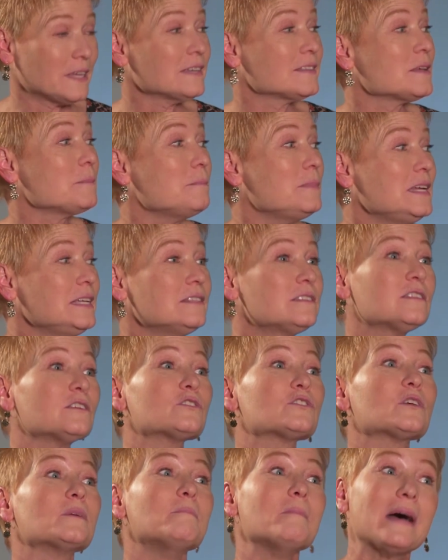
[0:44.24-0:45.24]
because it means
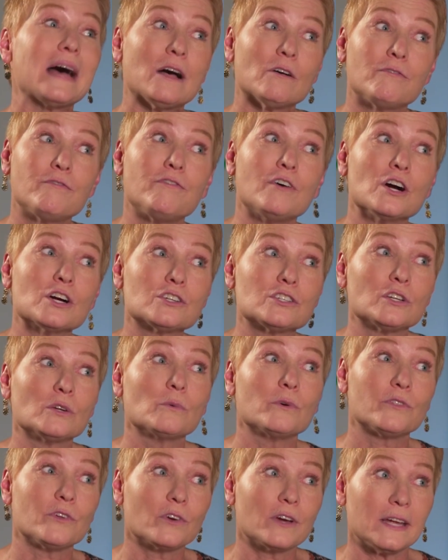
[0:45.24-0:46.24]
there's a
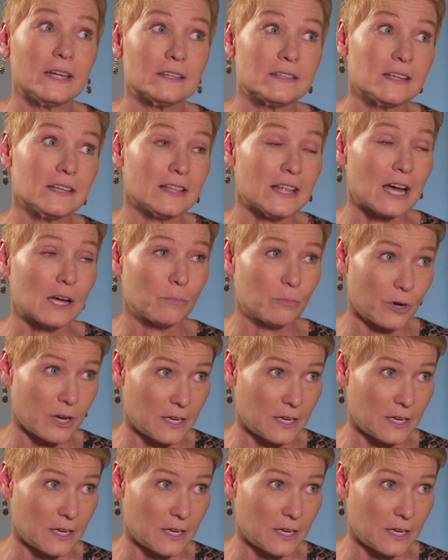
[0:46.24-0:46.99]
malfunction with your anti-lock